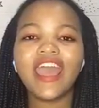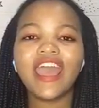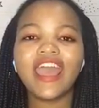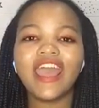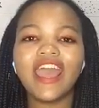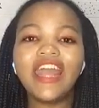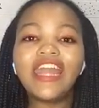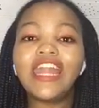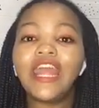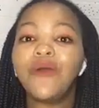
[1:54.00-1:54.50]

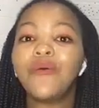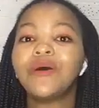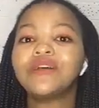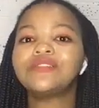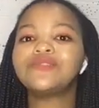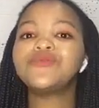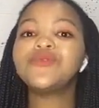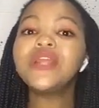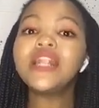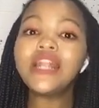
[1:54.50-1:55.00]
and it
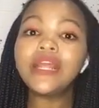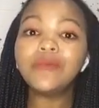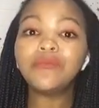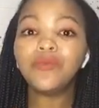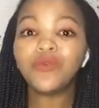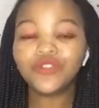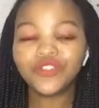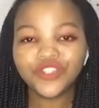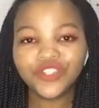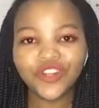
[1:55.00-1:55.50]
was really
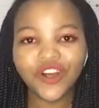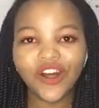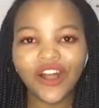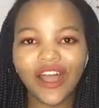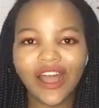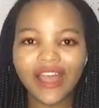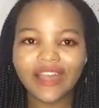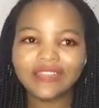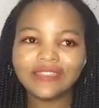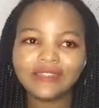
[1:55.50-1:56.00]
emotional,
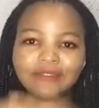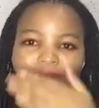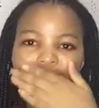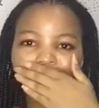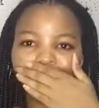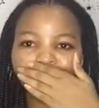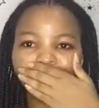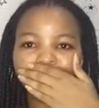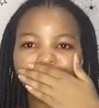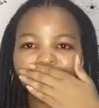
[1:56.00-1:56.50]
guys.
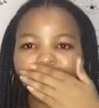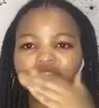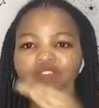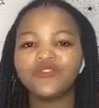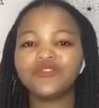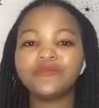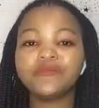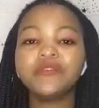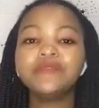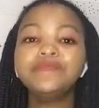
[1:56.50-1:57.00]
Excuse
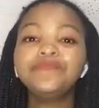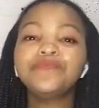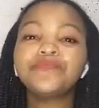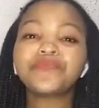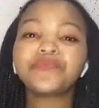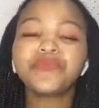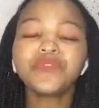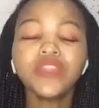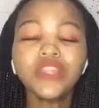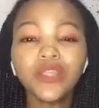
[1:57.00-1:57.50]
me.
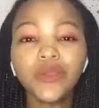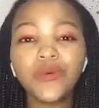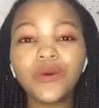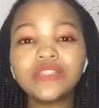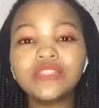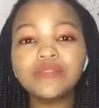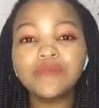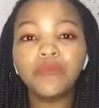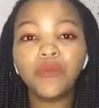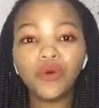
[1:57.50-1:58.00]
It was
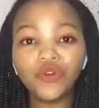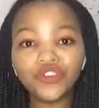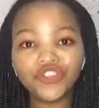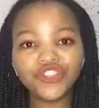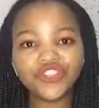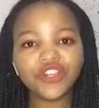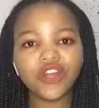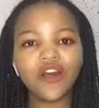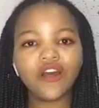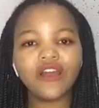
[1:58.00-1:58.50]

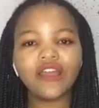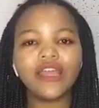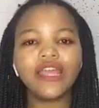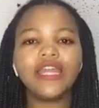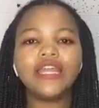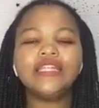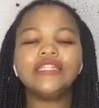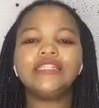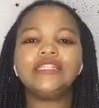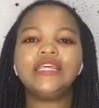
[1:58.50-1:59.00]
emotional in
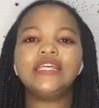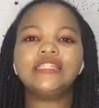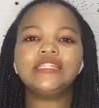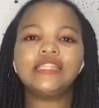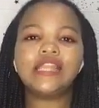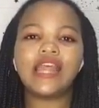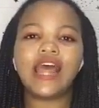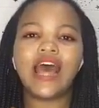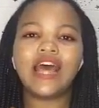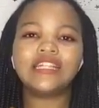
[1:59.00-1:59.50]
a sense
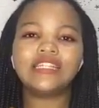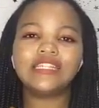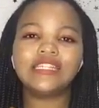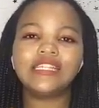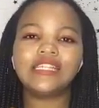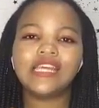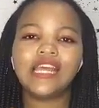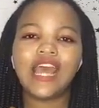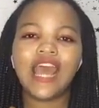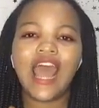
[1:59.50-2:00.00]
that
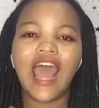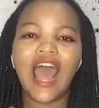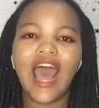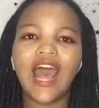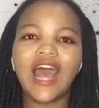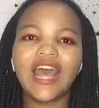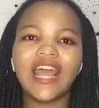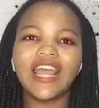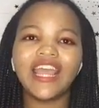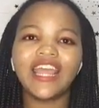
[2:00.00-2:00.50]

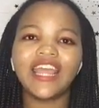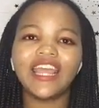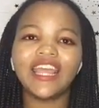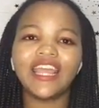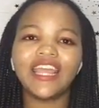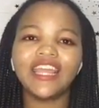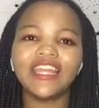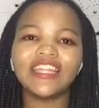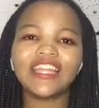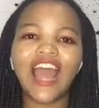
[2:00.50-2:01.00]

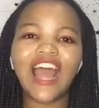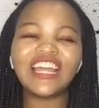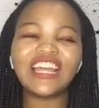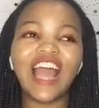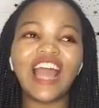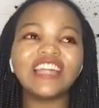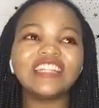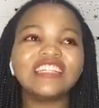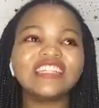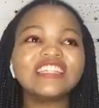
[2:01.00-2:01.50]

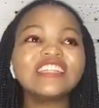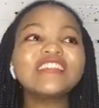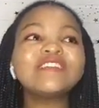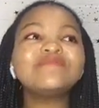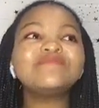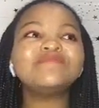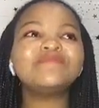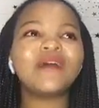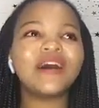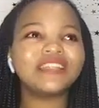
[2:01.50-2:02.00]
I didn't
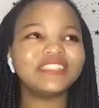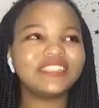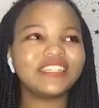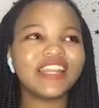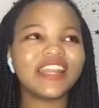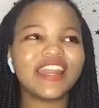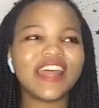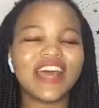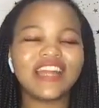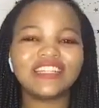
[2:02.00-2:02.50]

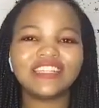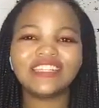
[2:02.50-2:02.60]
imagine that